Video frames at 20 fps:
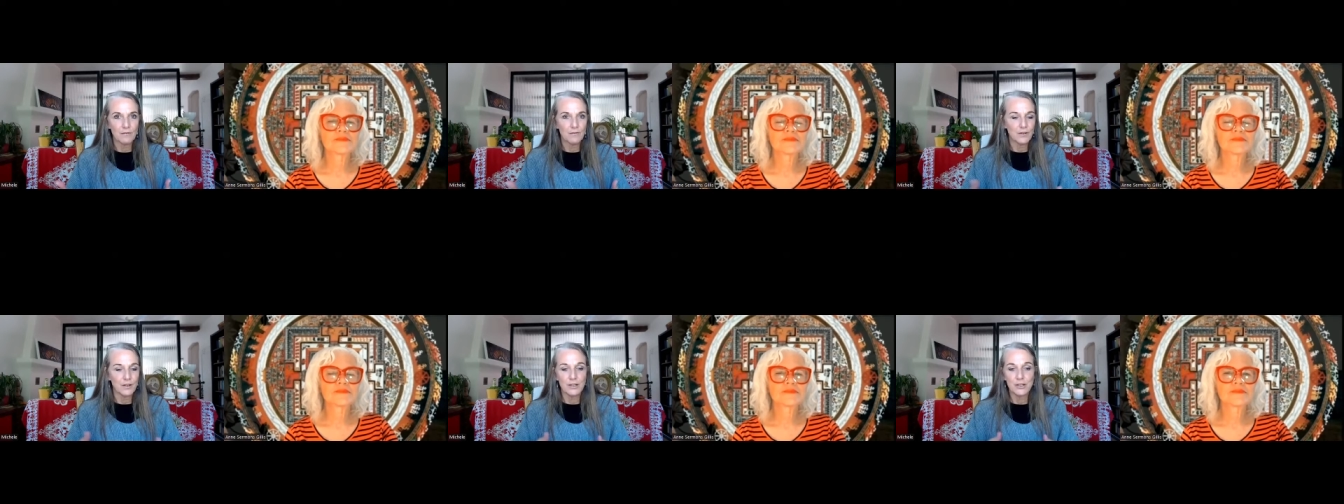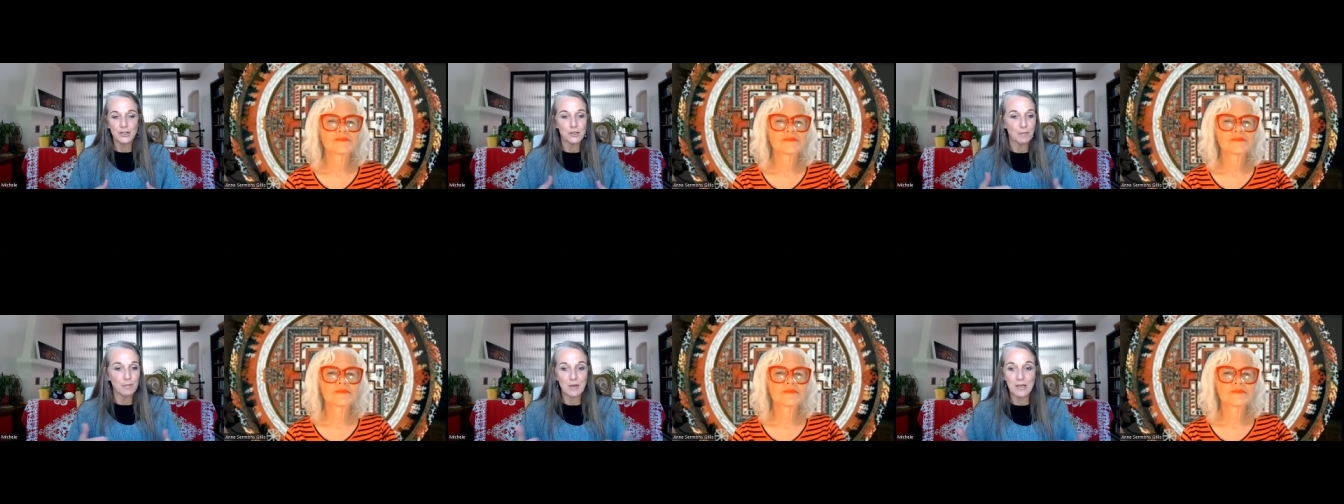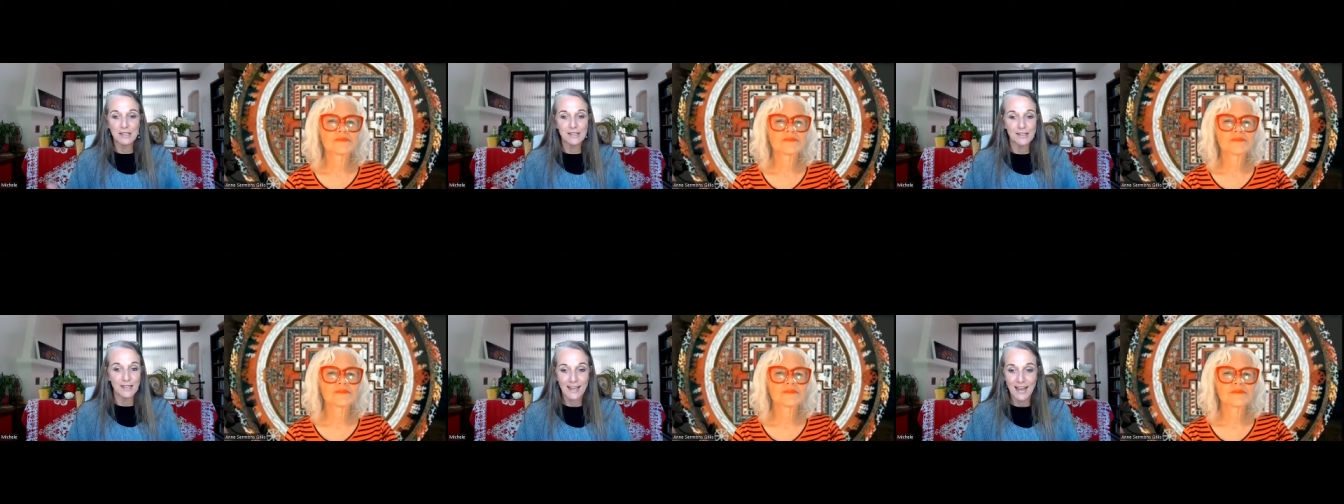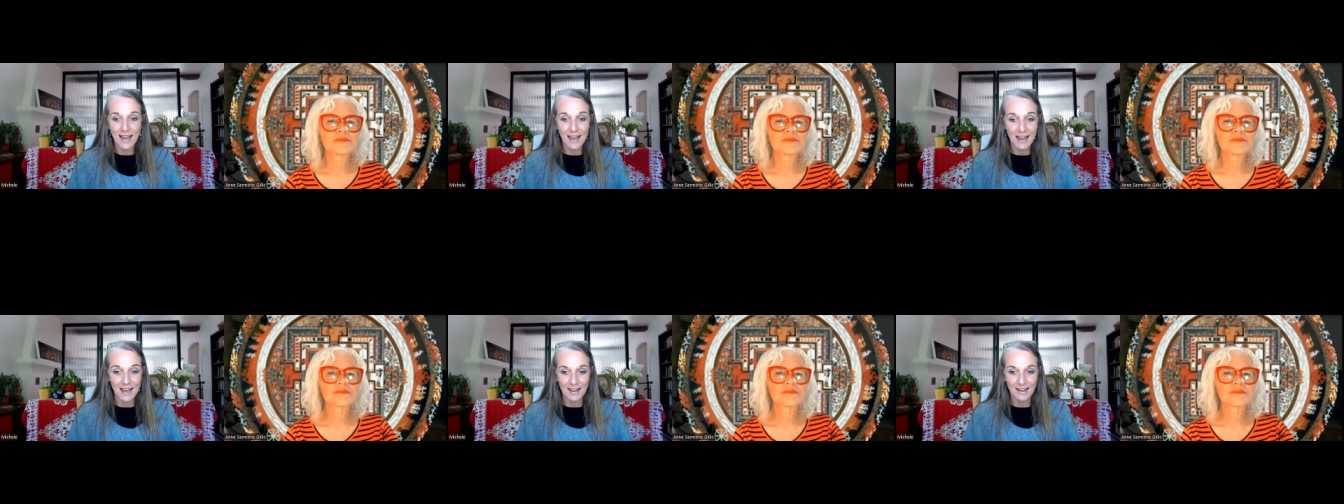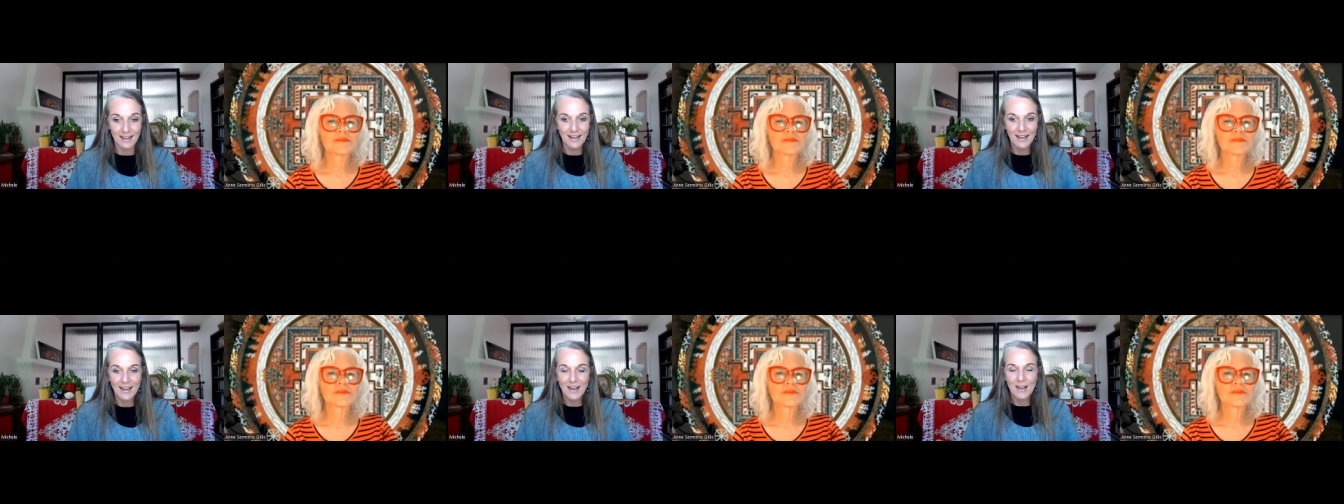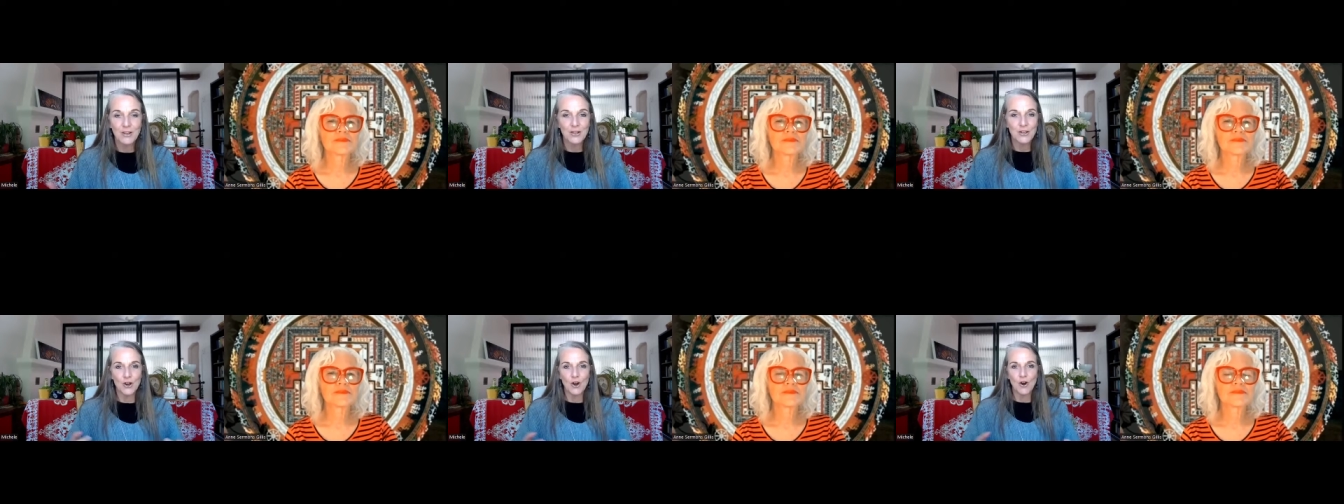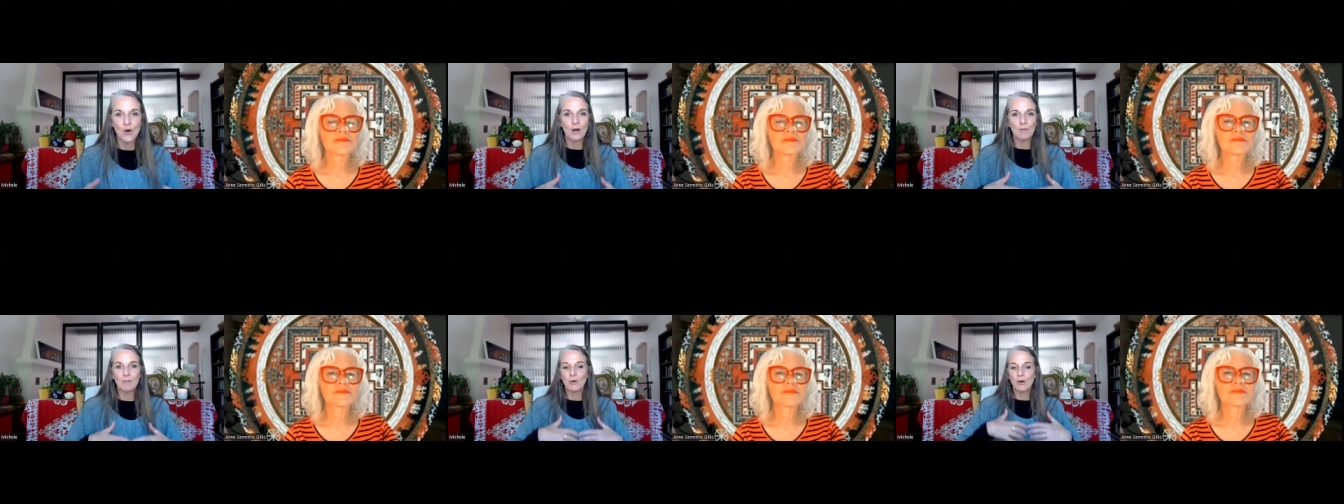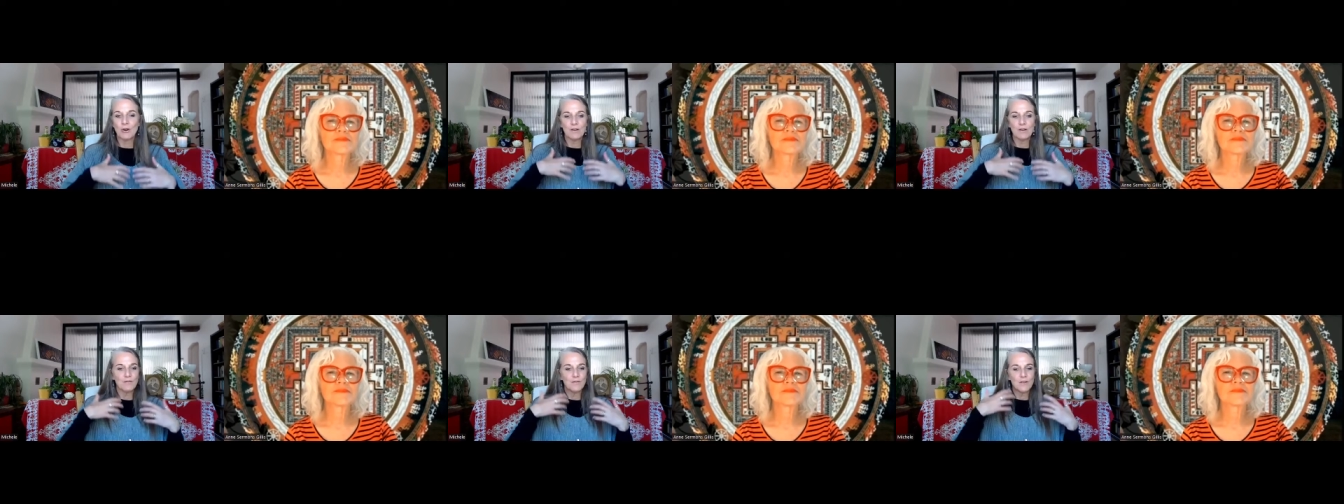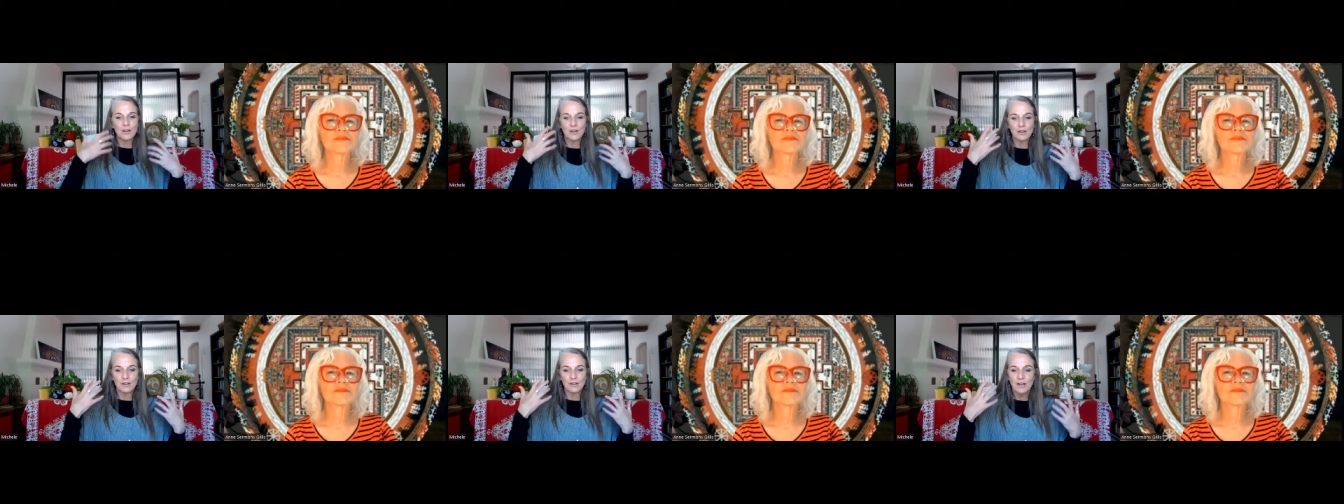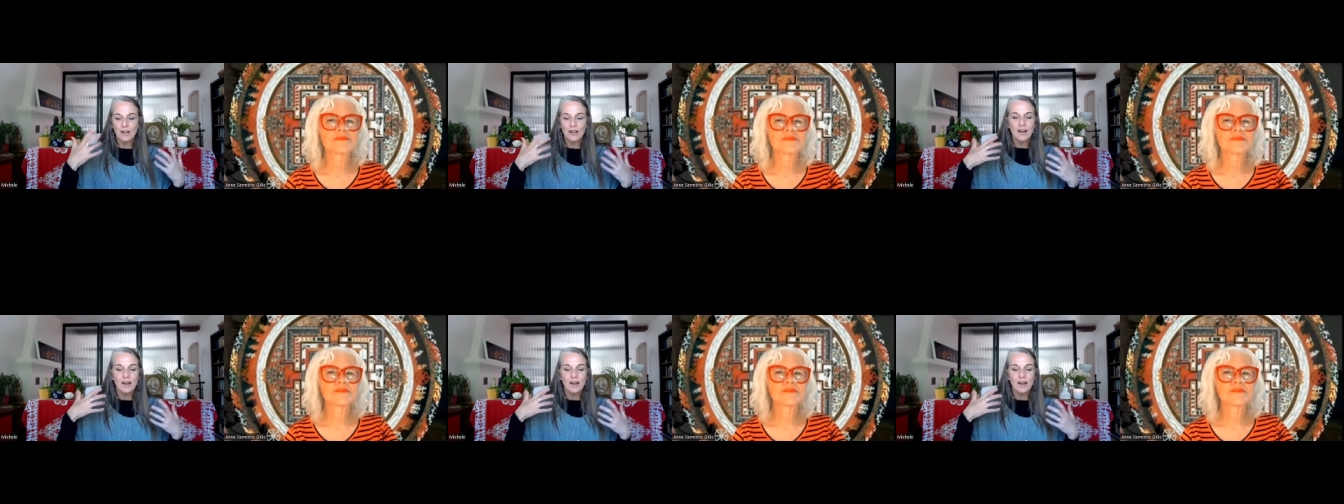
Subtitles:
finish a piece of cake. I'm going to feel